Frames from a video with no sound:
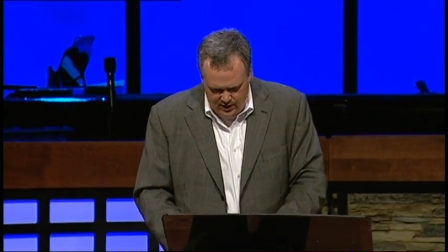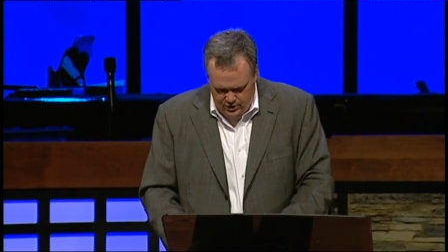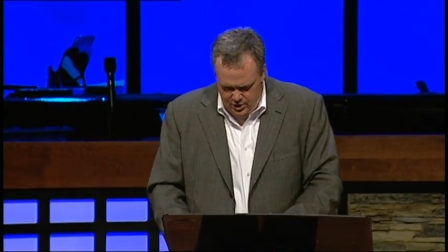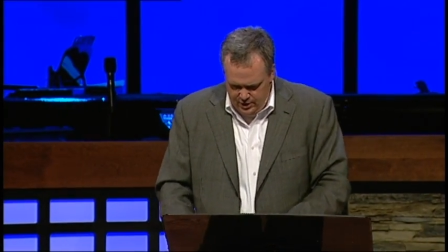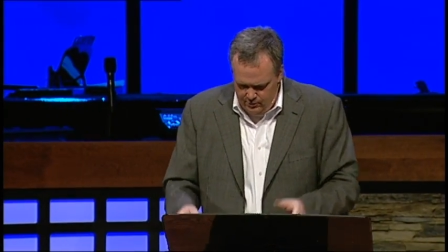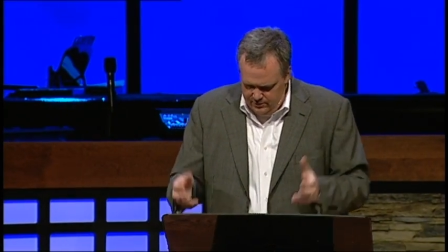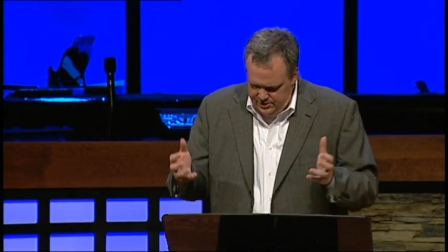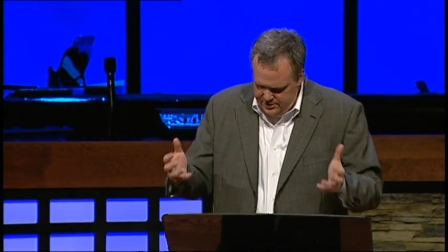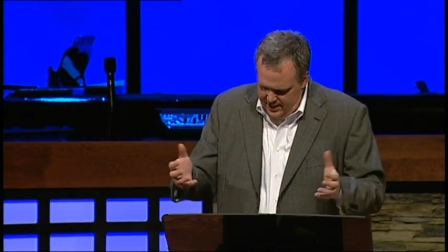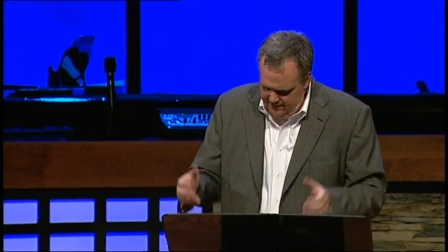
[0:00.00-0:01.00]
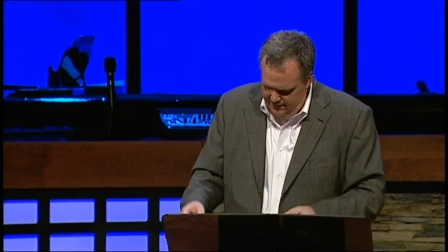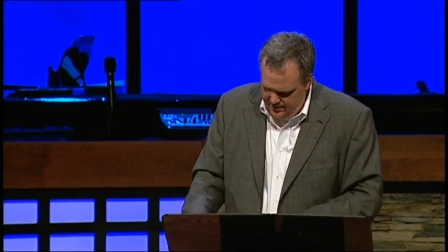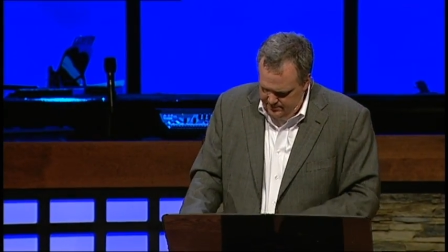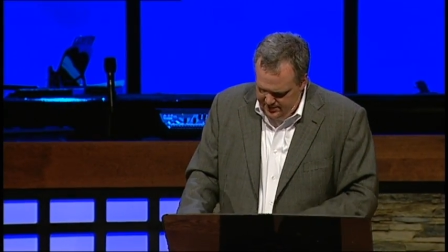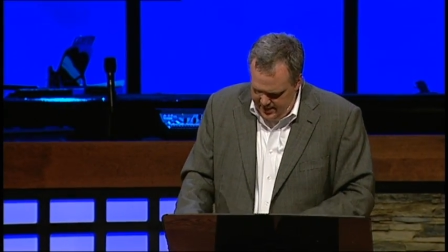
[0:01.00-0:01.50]
You can receive
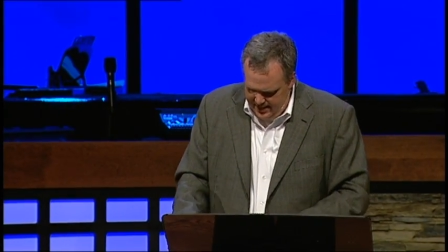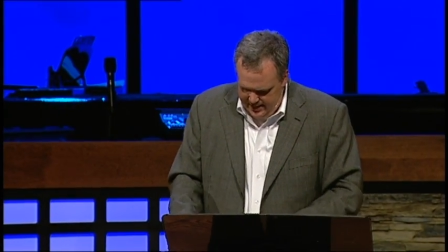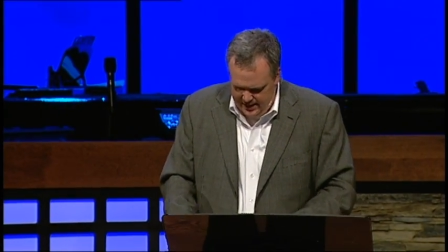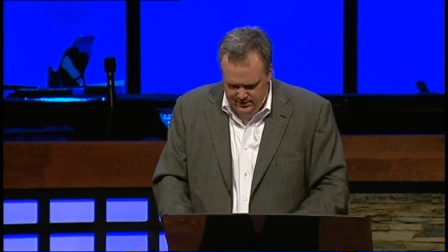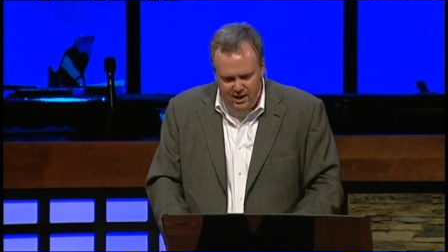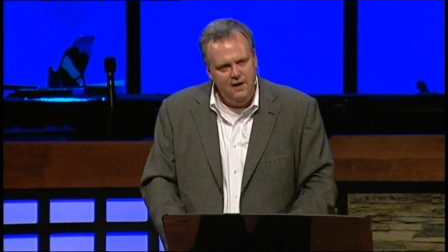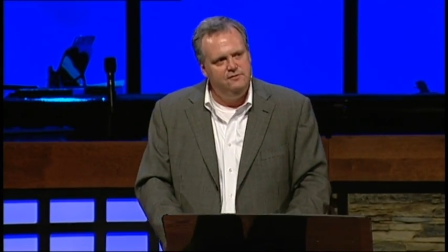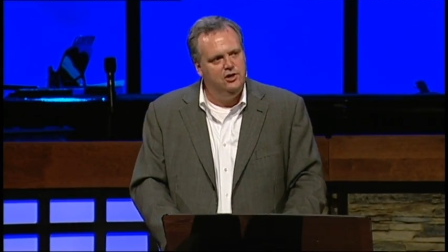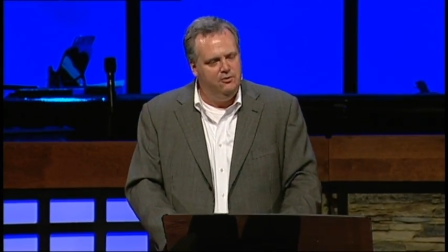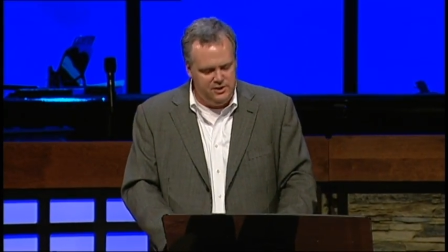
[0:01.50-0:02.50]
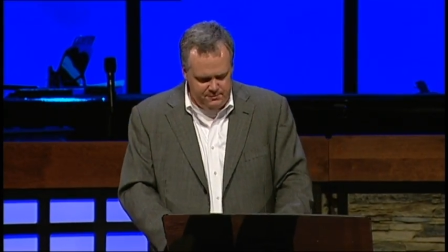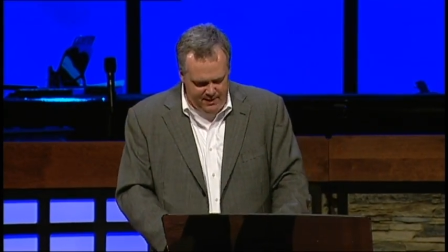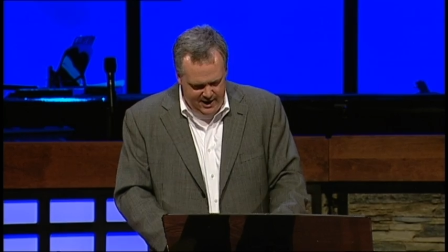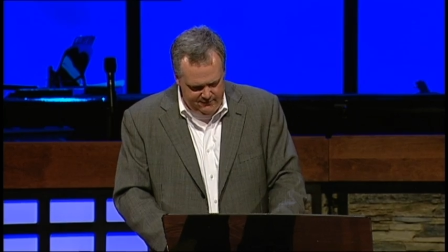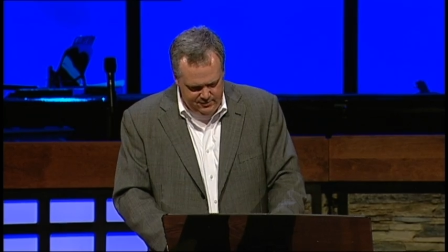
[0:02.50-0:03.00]
Him today. He loves you in
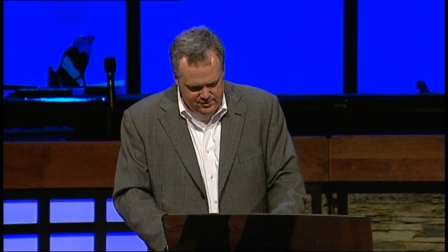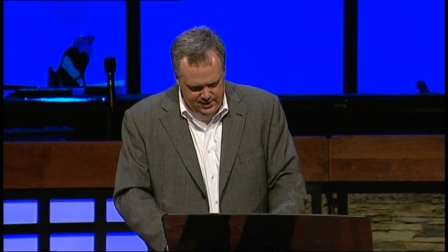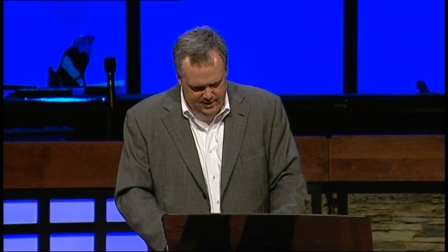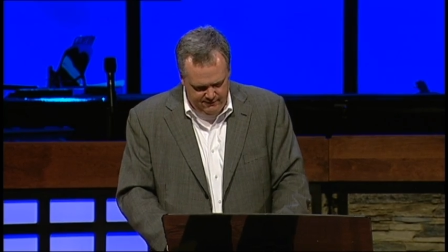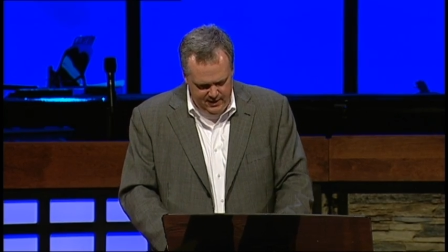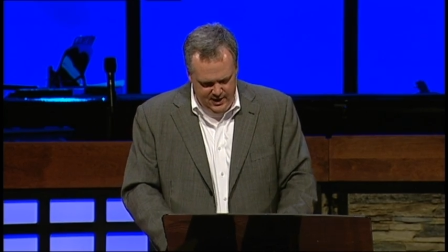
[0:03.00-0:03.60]
spite of yourself.